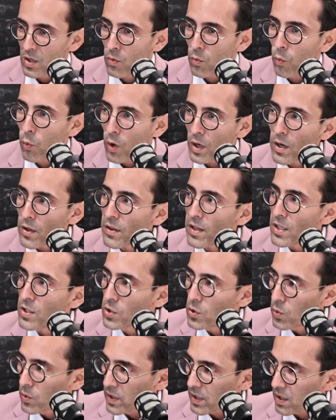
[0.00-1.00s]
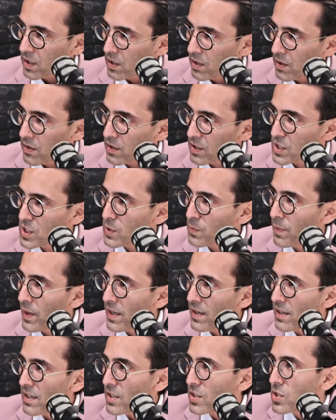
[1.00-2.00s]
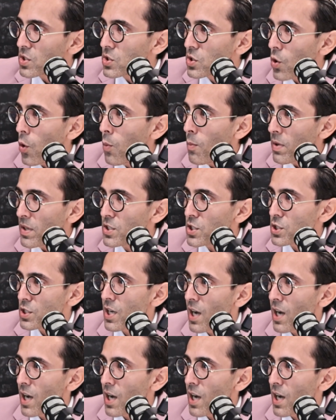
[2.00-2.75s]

What are they doing? They're spending so much